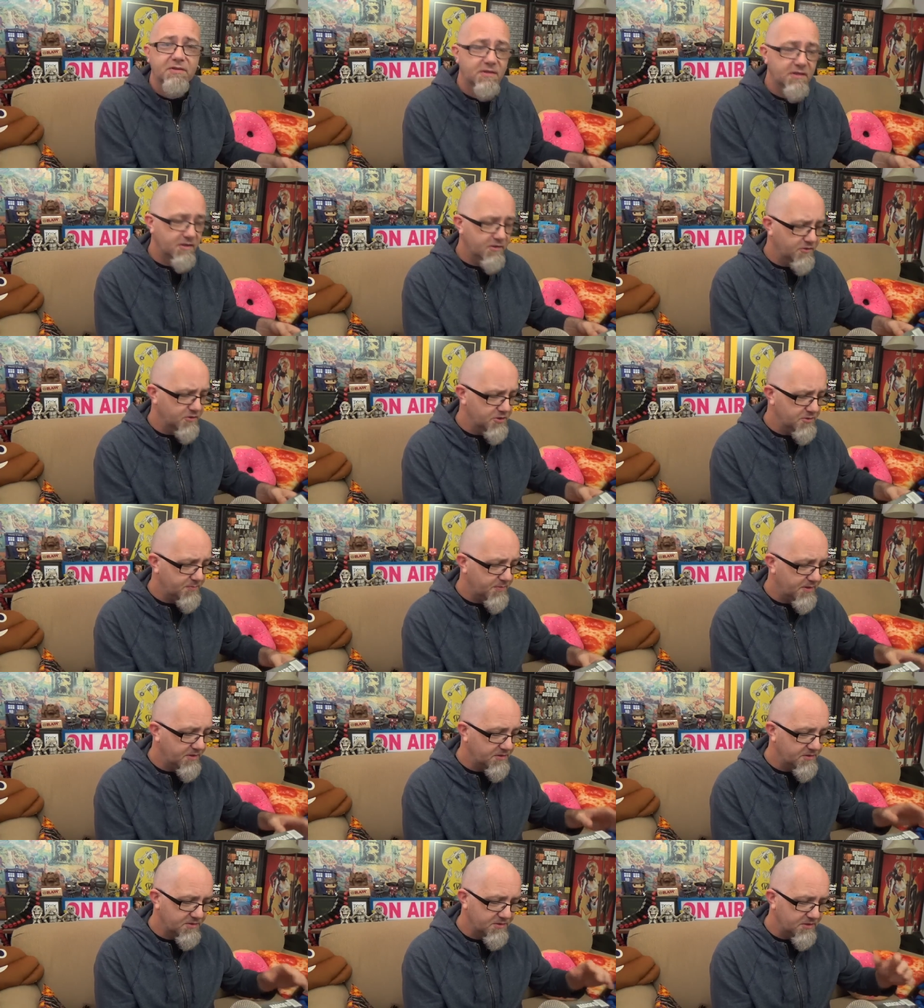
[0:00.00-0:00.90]
the
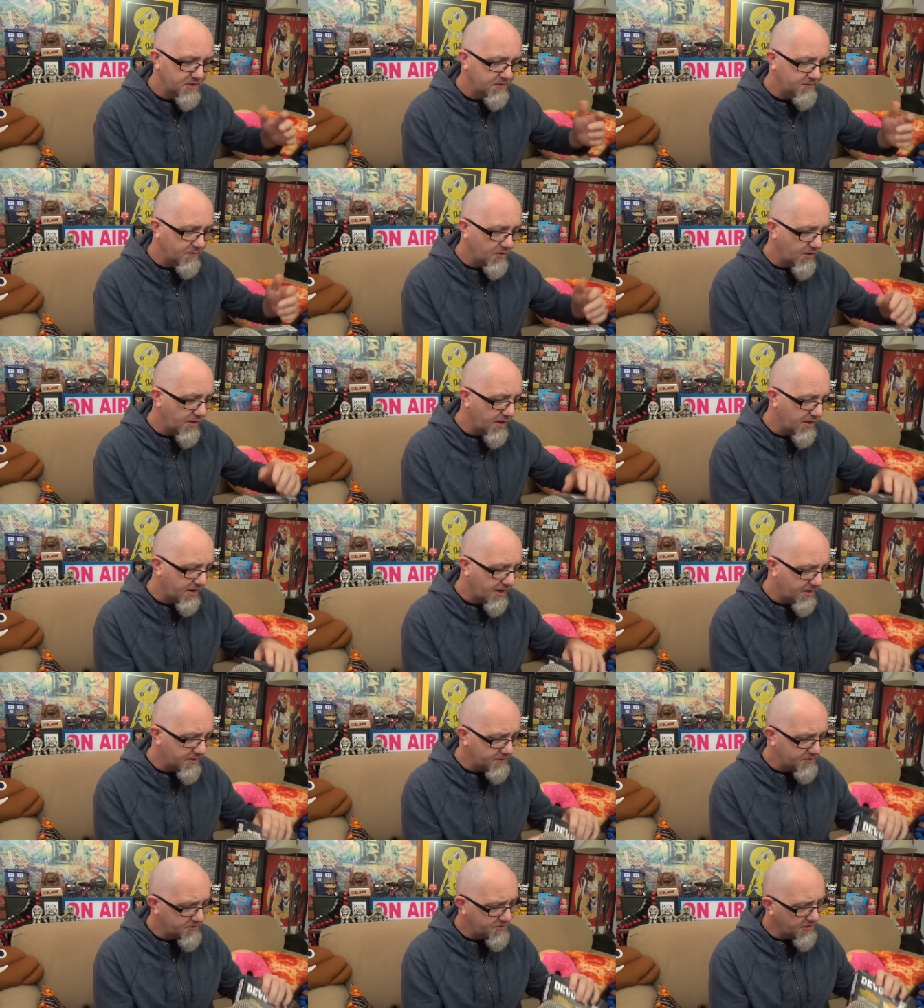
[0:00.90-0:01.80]
crisping sleeve and all that
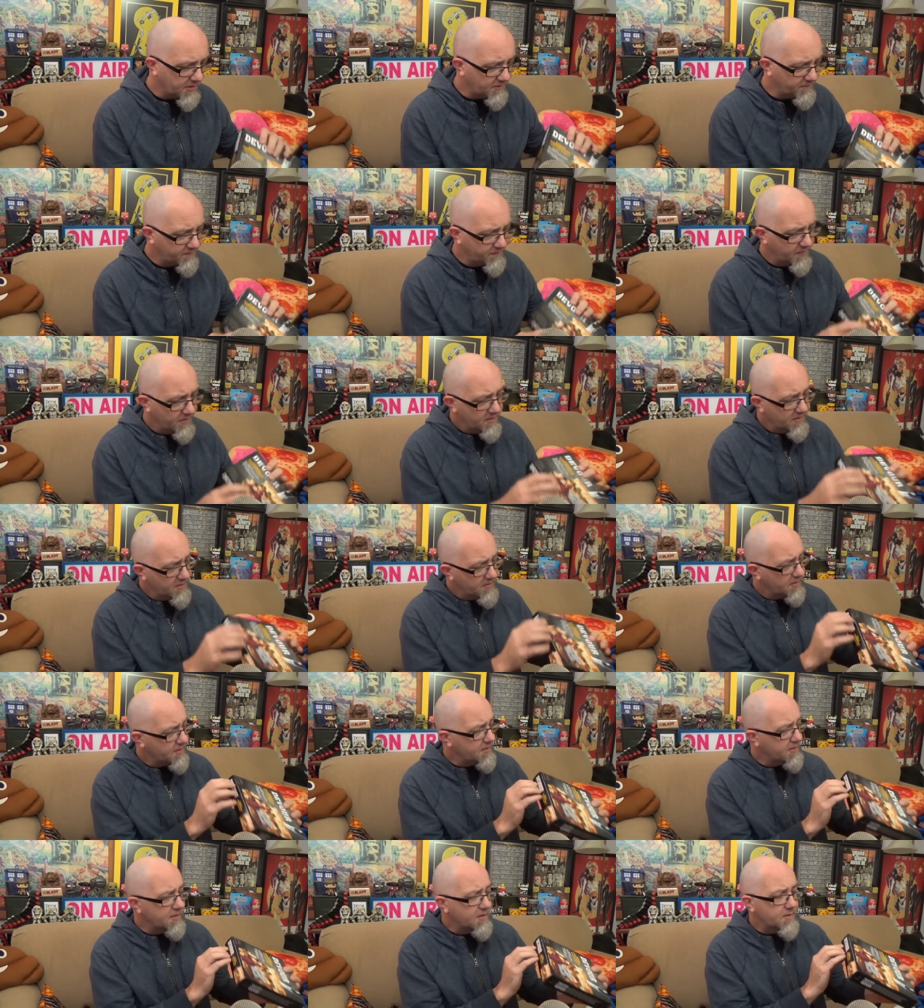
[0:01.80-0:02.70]
kind of stuff.
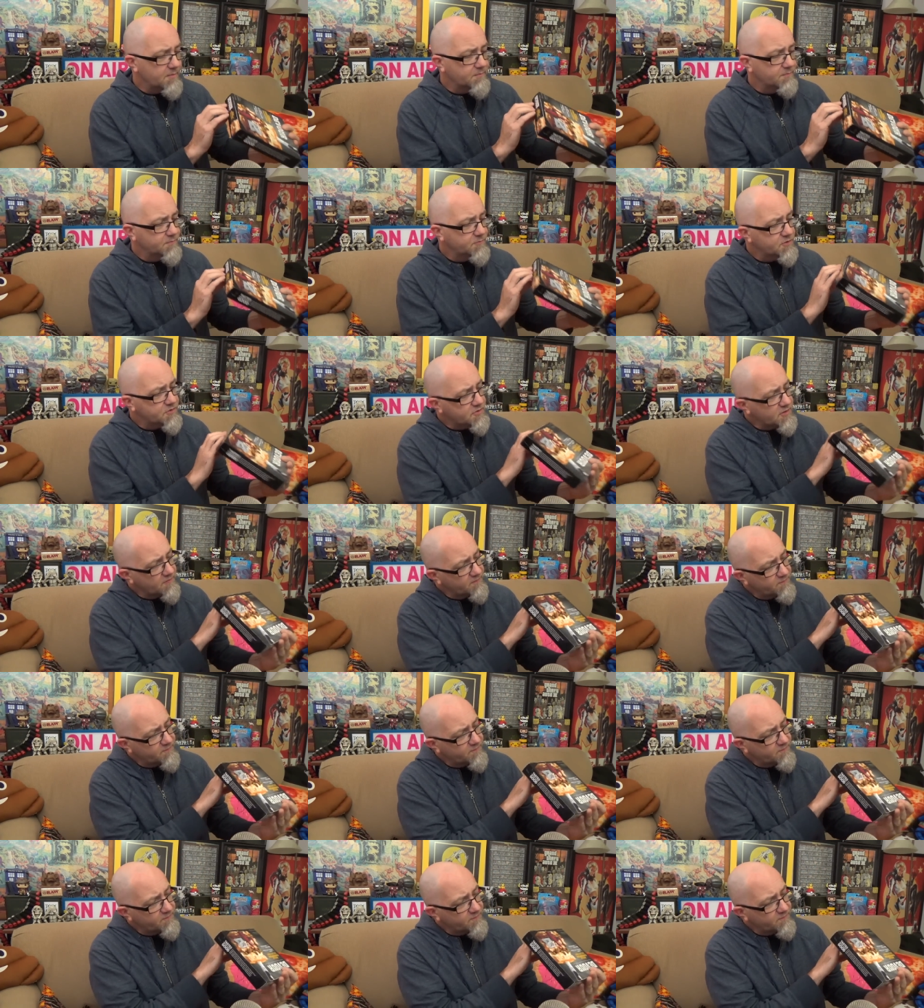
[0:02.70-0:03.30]
Um, just to